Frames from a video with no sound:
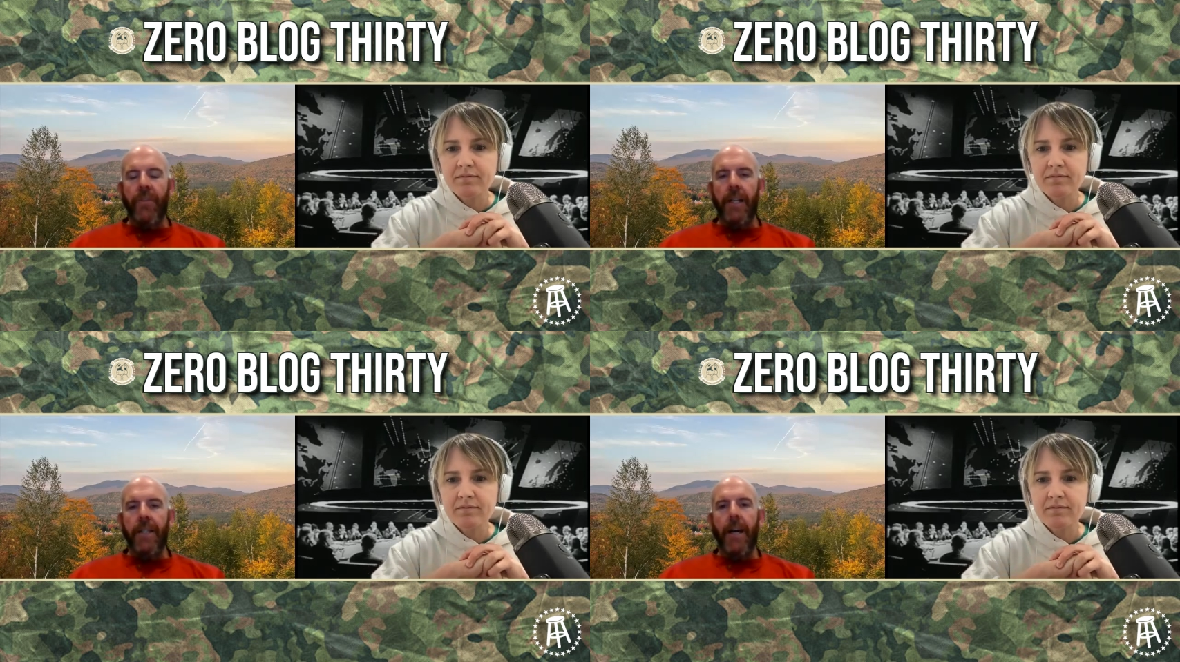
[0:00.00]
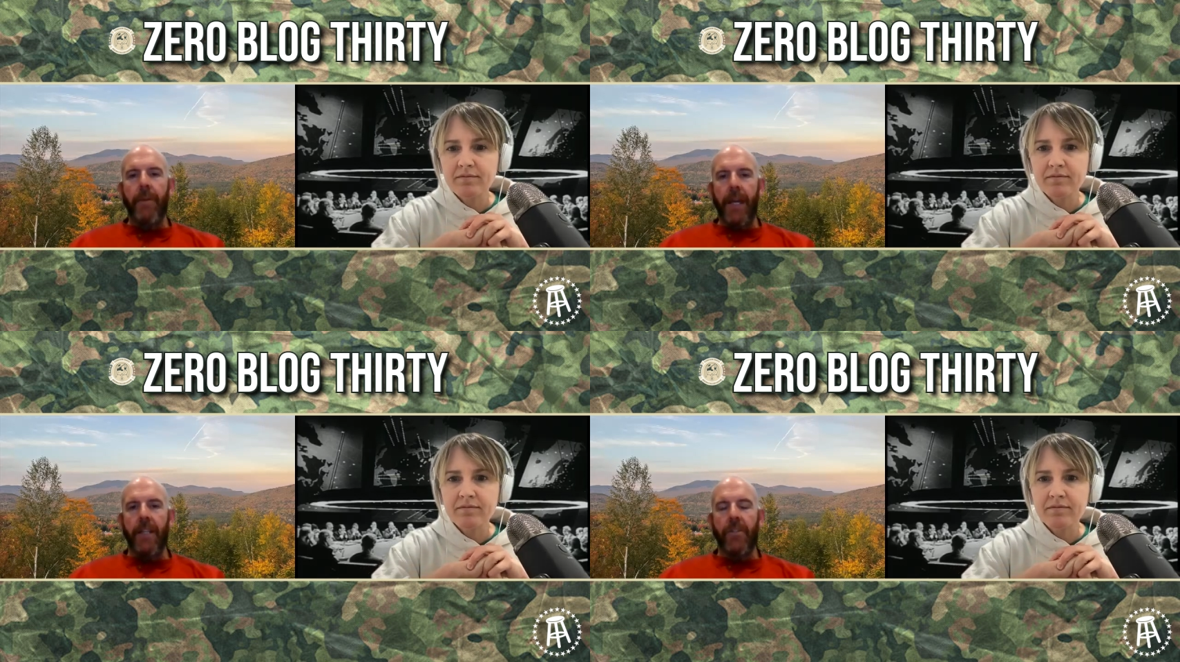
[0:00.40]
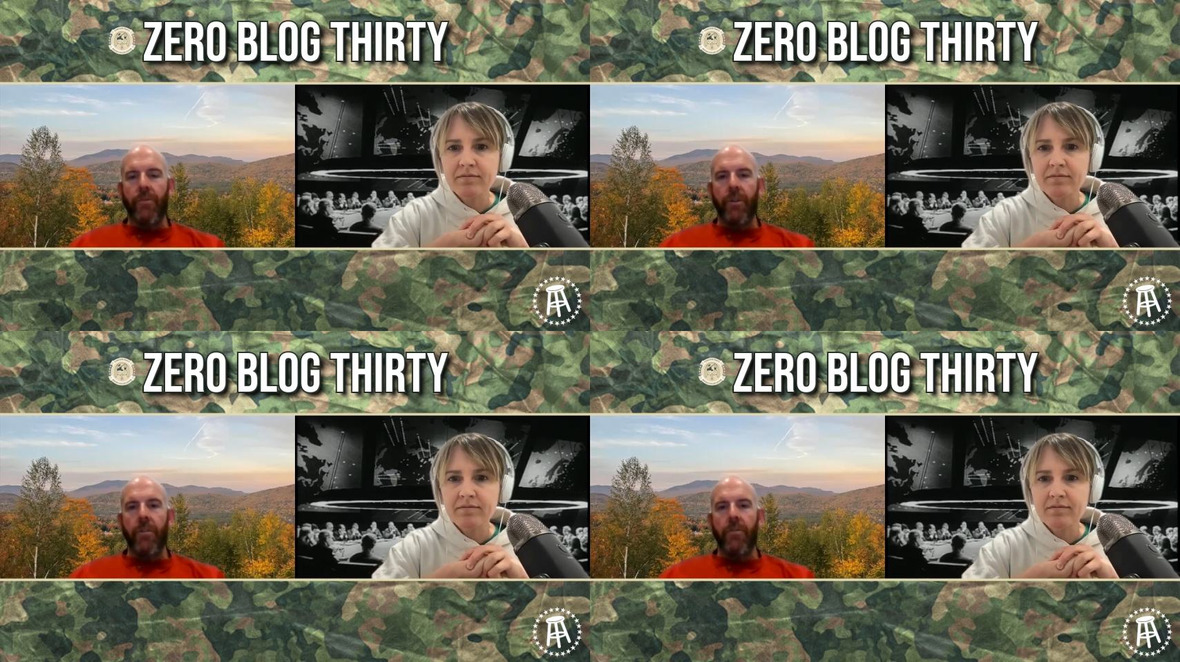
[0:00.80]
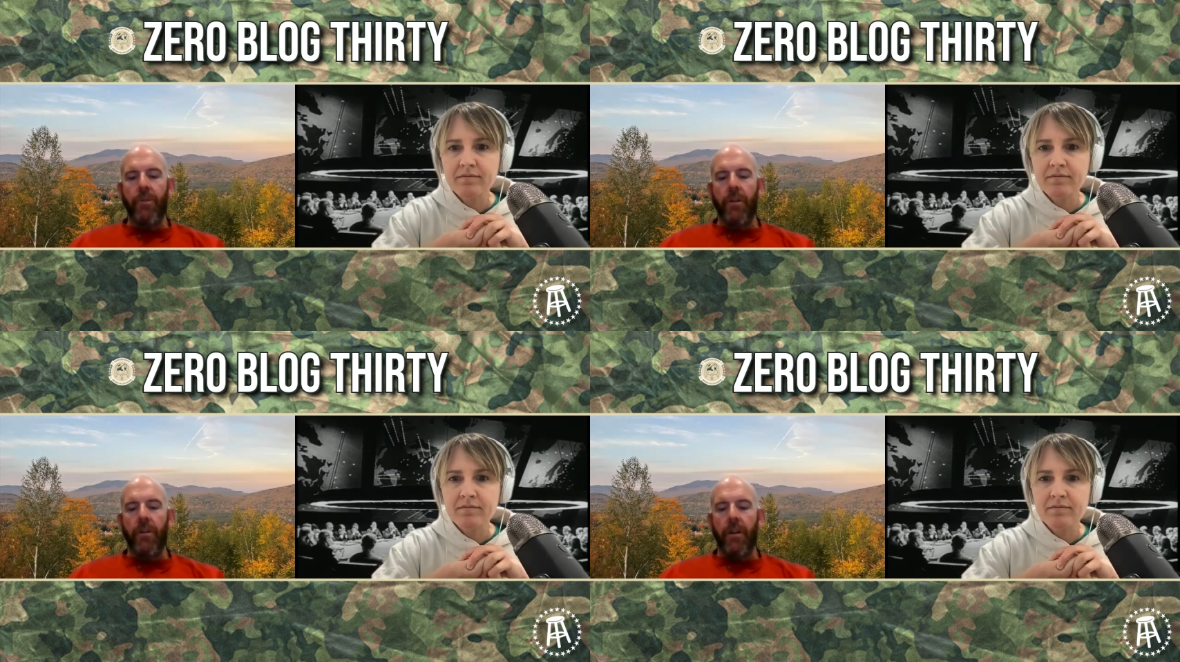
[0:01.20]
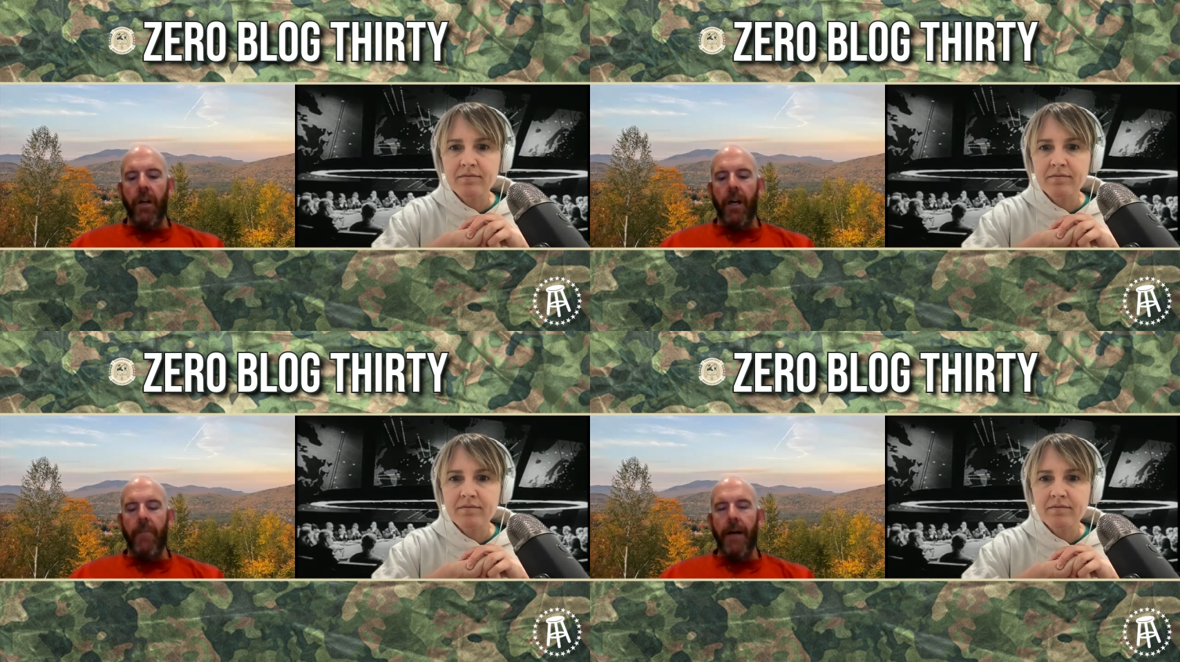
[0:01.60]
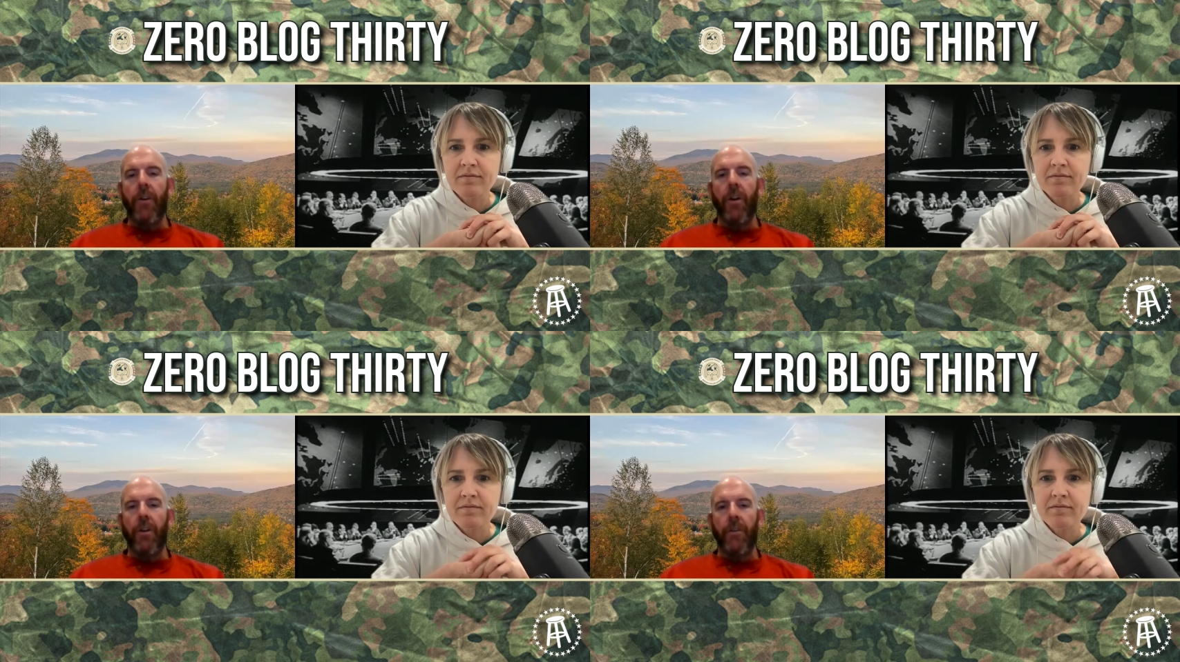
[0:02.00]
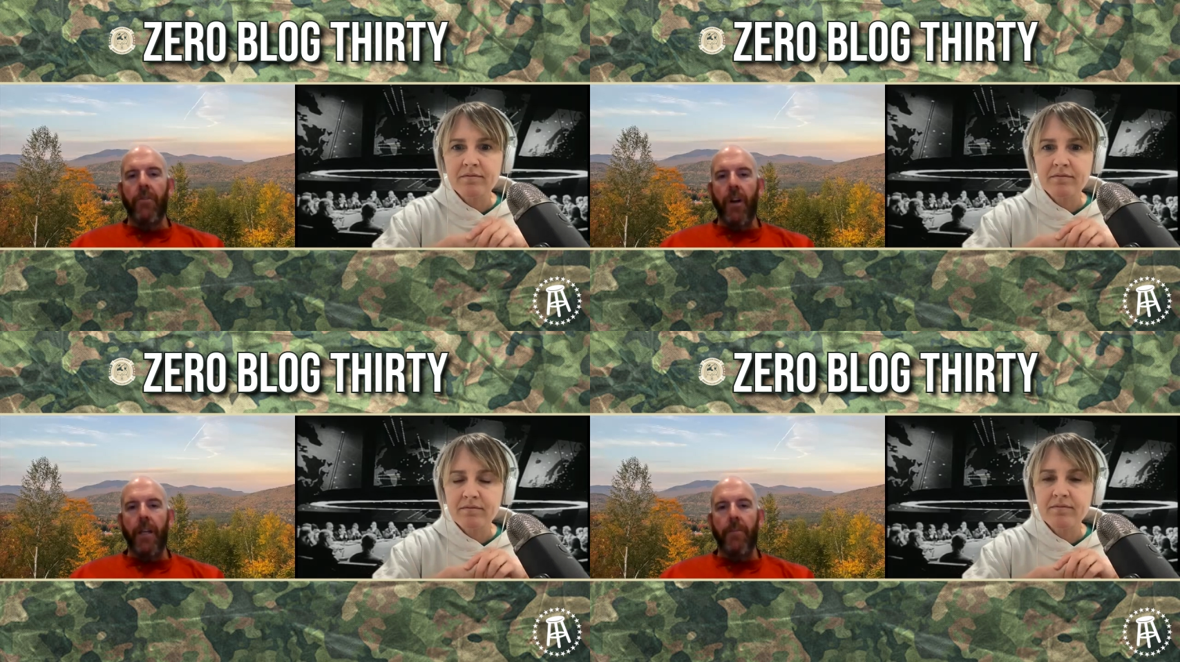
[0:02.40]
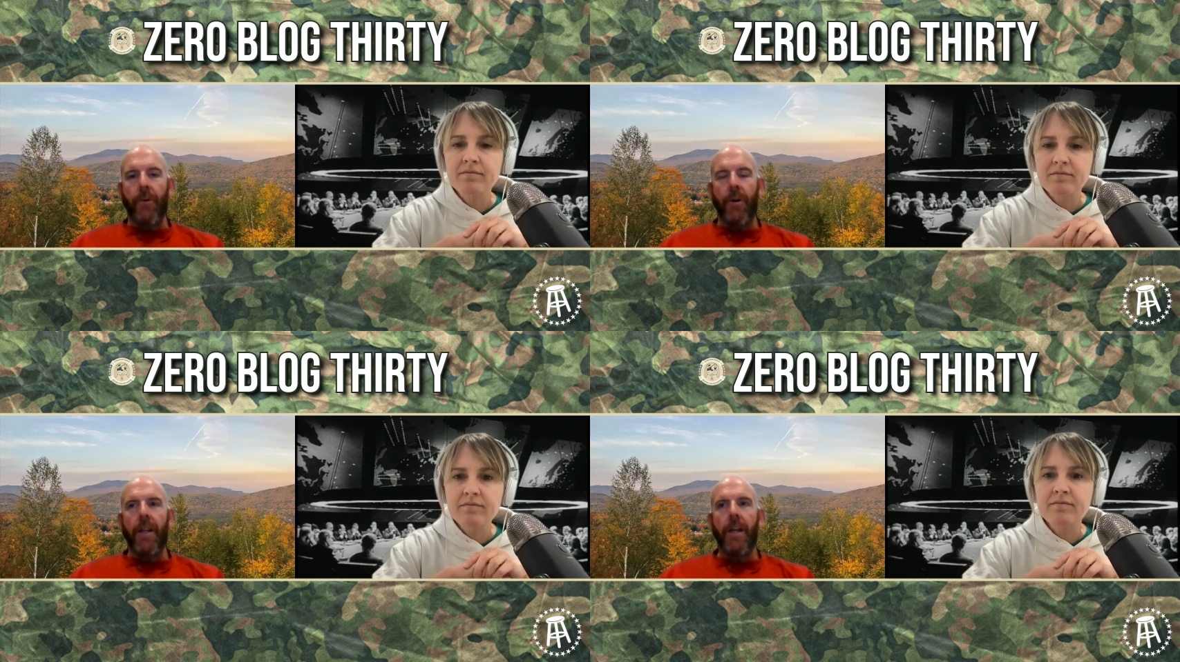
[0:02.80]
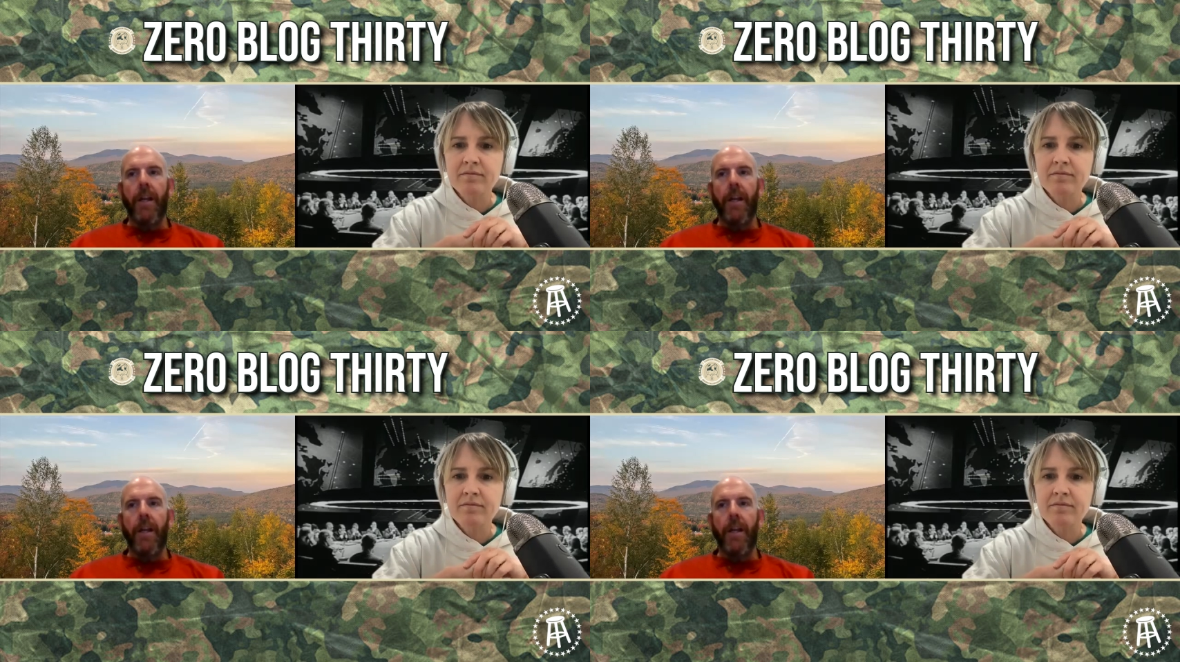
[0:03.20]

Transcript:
Speaker 1: out of town Pagans were out on Rocky Point.